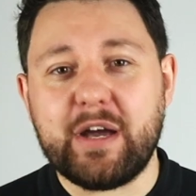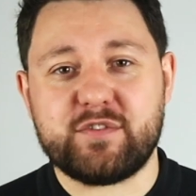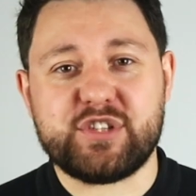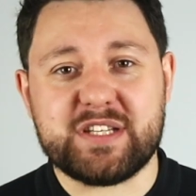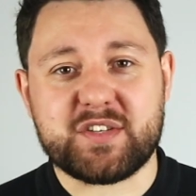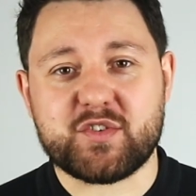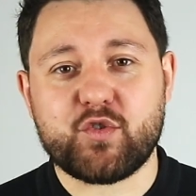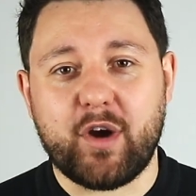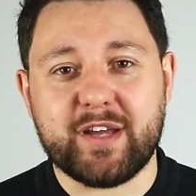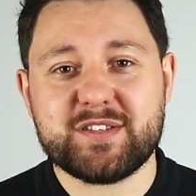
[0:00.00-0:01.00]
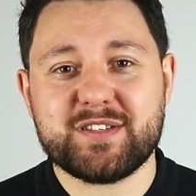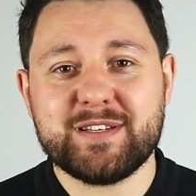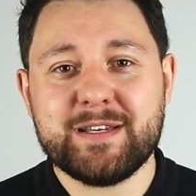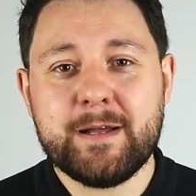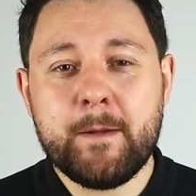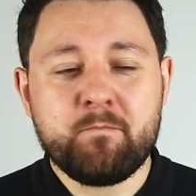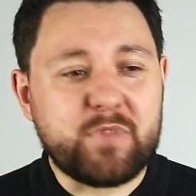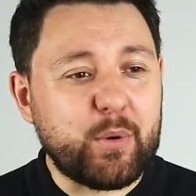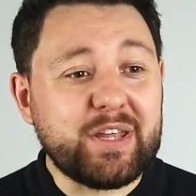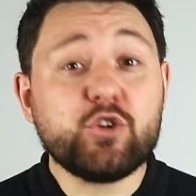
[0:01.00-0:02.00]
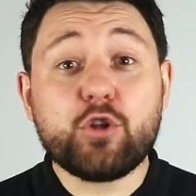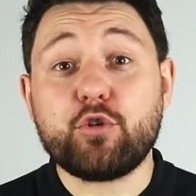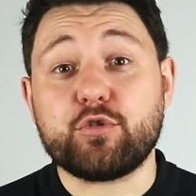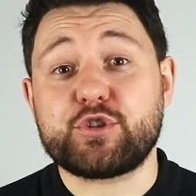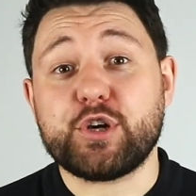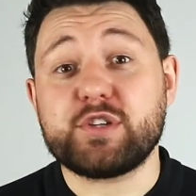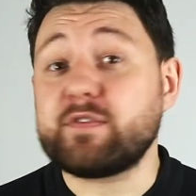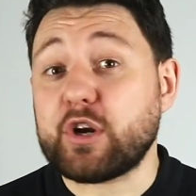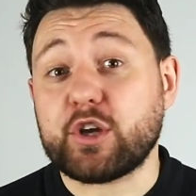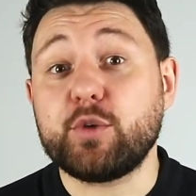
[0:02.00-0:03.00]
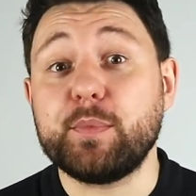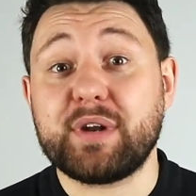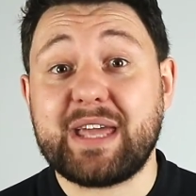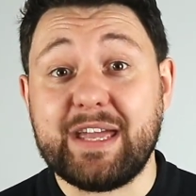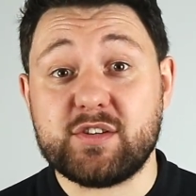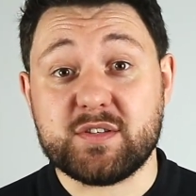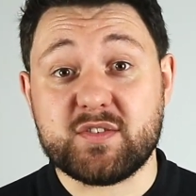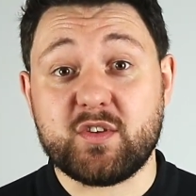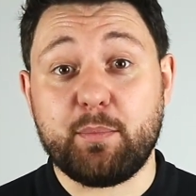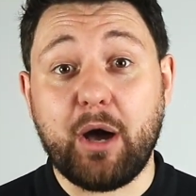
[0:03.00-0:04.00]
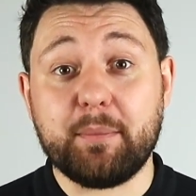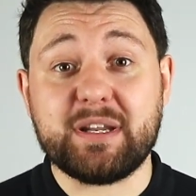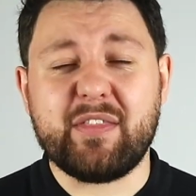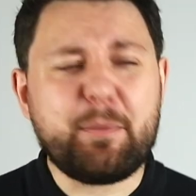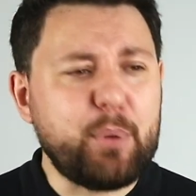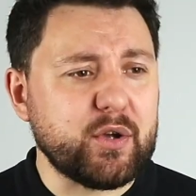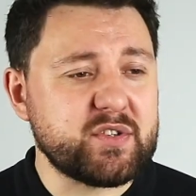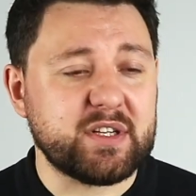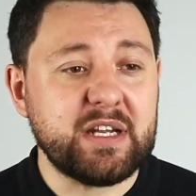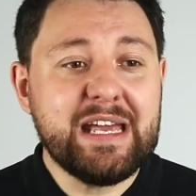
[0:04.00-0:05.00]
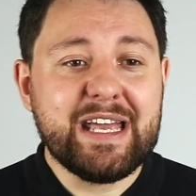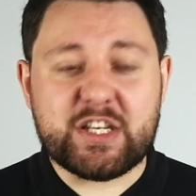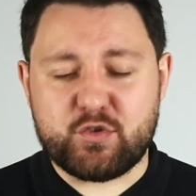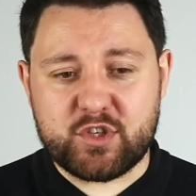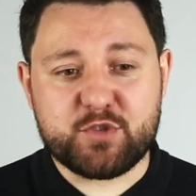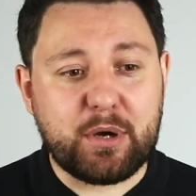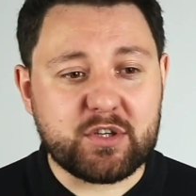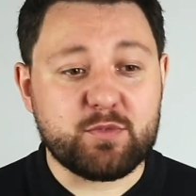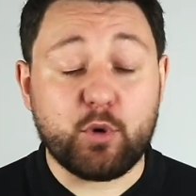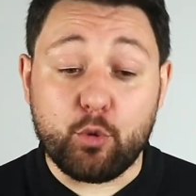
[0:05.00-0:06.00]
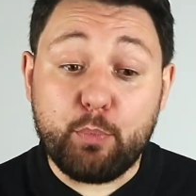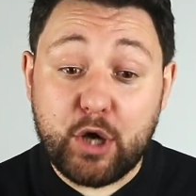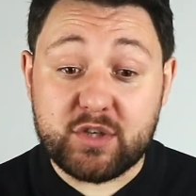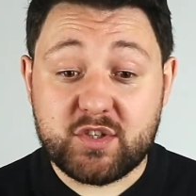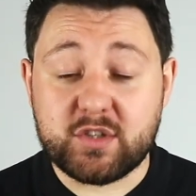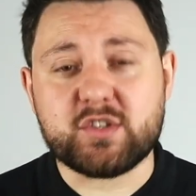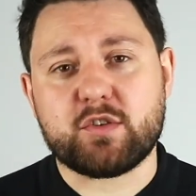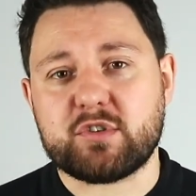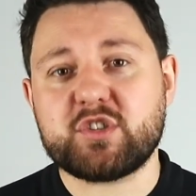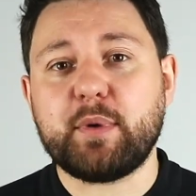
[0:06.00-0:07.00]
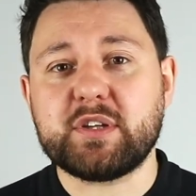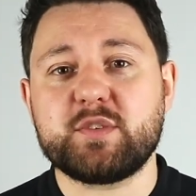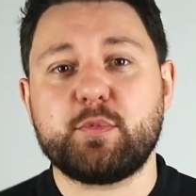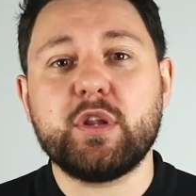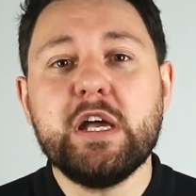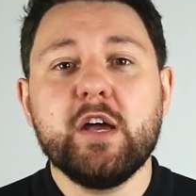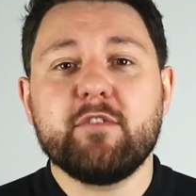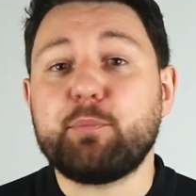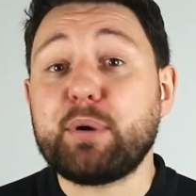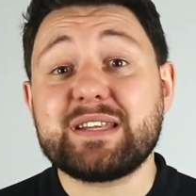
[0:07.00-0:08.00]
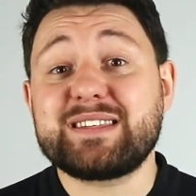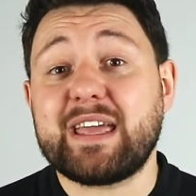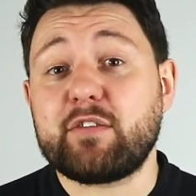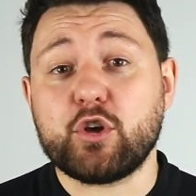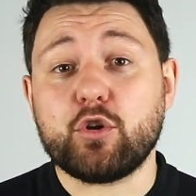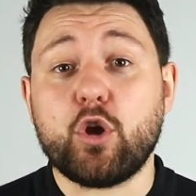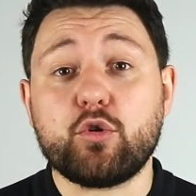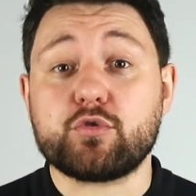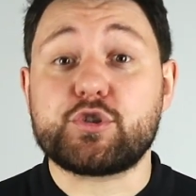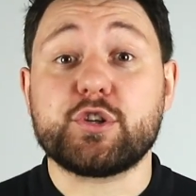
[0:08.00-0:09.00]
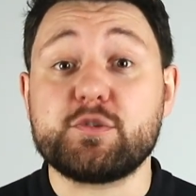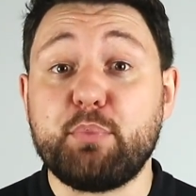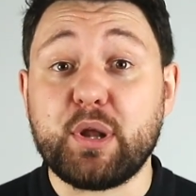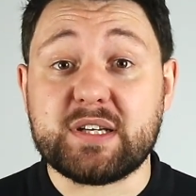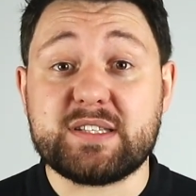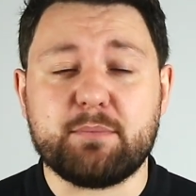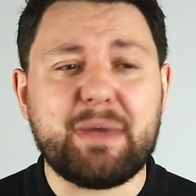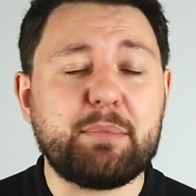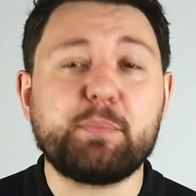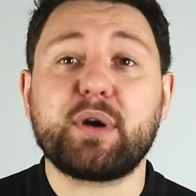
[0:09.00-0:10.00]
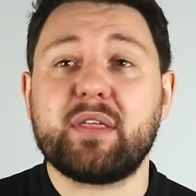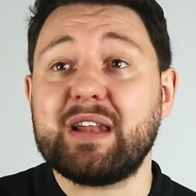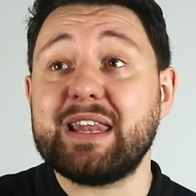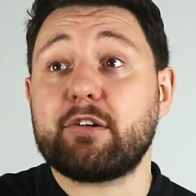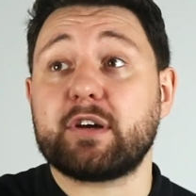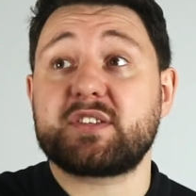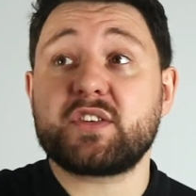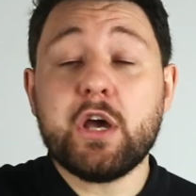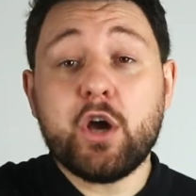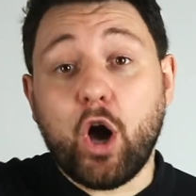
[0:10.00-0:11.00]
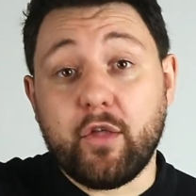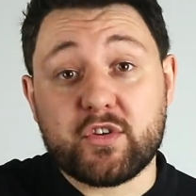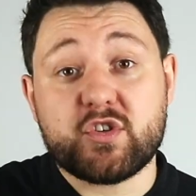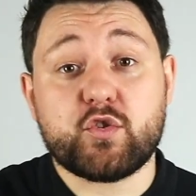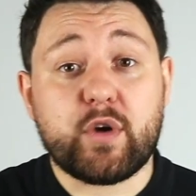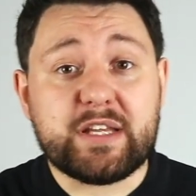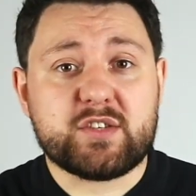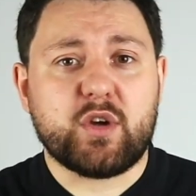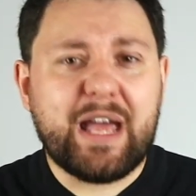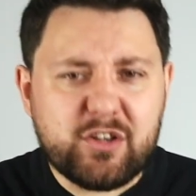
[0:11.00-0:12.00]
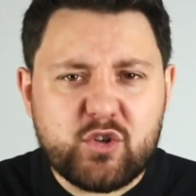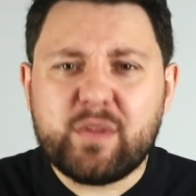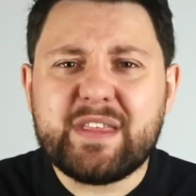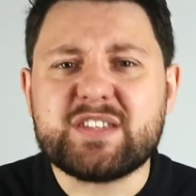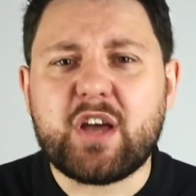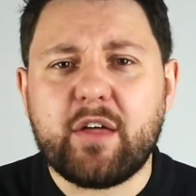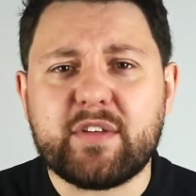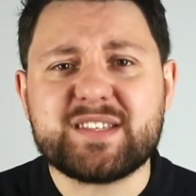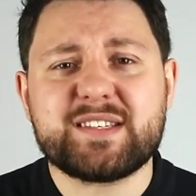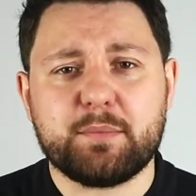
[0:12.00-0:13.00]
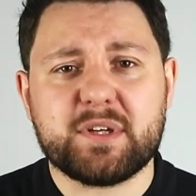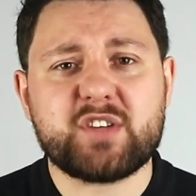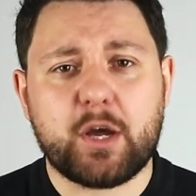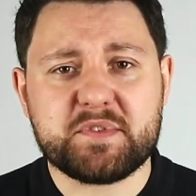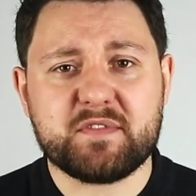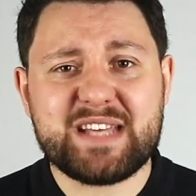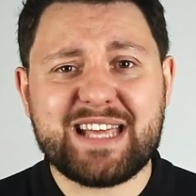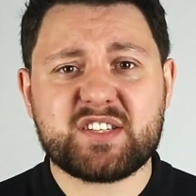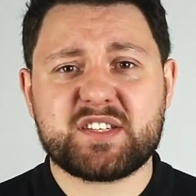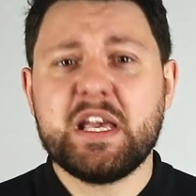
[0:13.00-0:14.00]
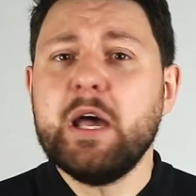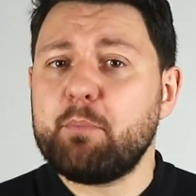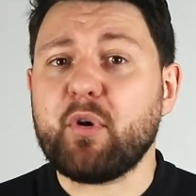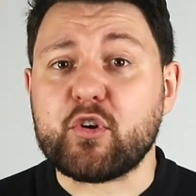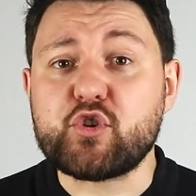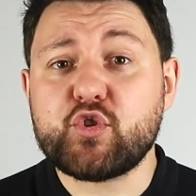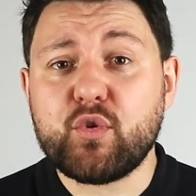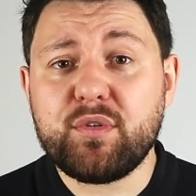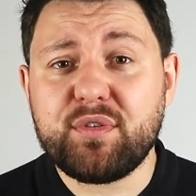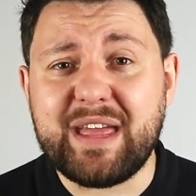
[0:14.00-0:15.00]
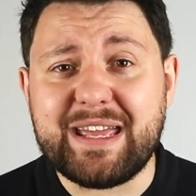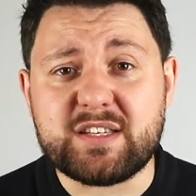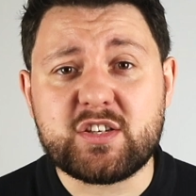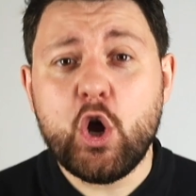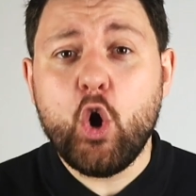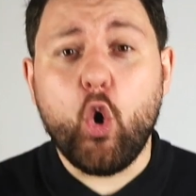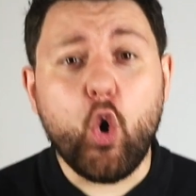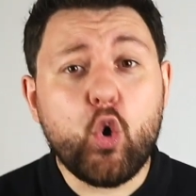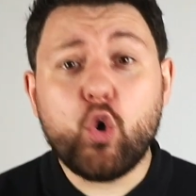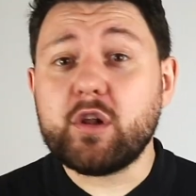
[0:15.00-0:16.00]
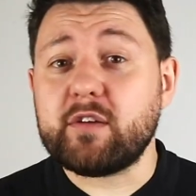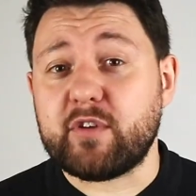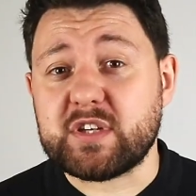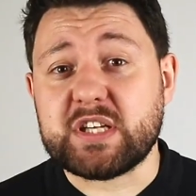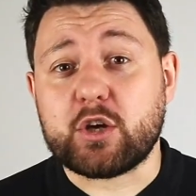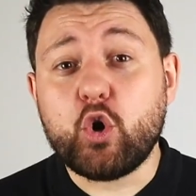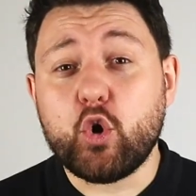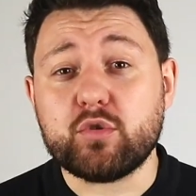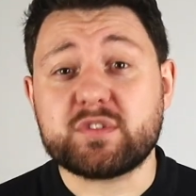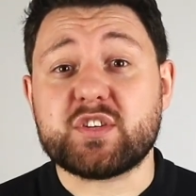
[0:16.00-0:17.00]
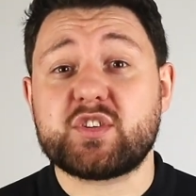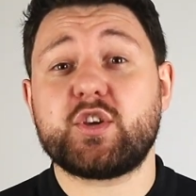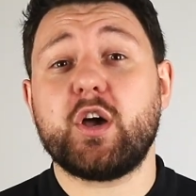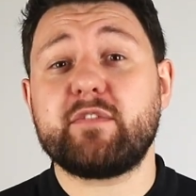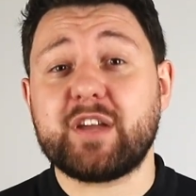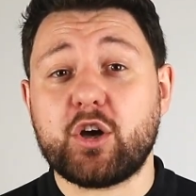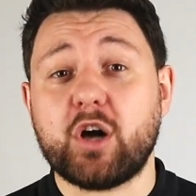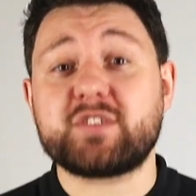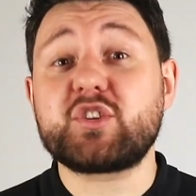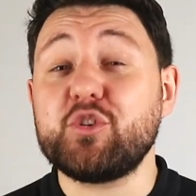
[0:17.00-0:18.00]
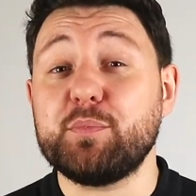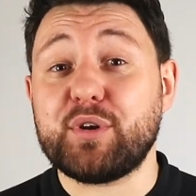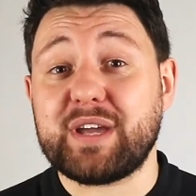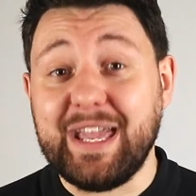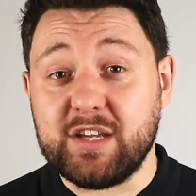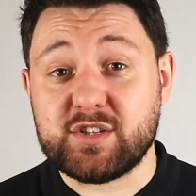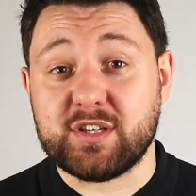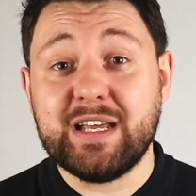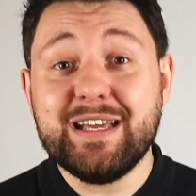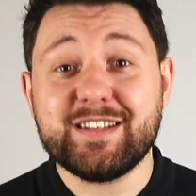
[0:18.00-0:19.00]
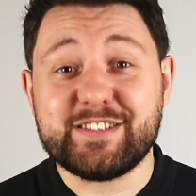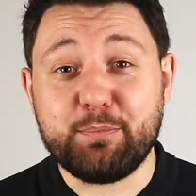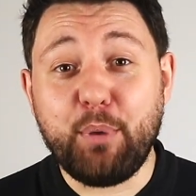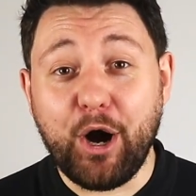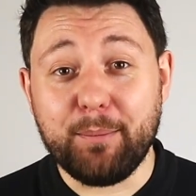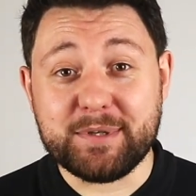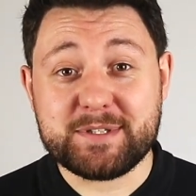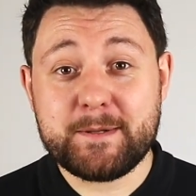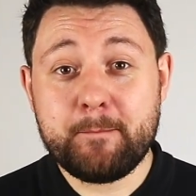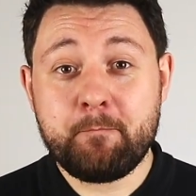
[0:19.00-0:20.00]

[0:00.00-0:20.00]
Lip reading: of Jesus Christ. Now, in your local church, you've got a communications department, and that person is responsible, or persons are responsible, for putting together your local church bulletin, maybe putting the lyrics on the screens and doing these other similar types of tasks. But the truth is, all of us are called to serve in God's communication department.